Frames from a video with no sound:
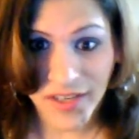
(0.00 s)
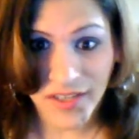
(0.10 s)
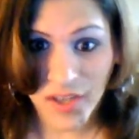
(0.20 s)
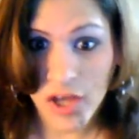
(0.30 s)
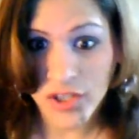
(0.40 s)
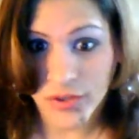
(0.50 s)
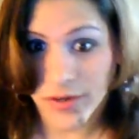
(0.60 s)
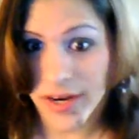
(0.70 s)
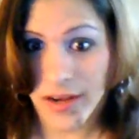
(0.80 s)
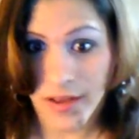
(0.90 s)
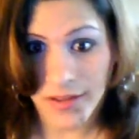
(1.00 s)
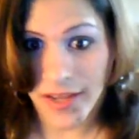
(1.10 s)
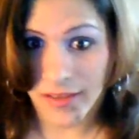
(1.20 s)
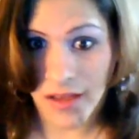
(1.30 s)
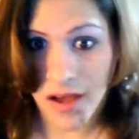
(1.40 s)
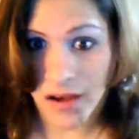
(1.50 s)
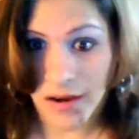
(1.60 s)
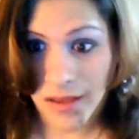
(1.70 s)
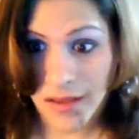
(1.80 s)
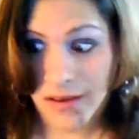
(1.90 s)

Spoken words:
frickin' lingerie all night long.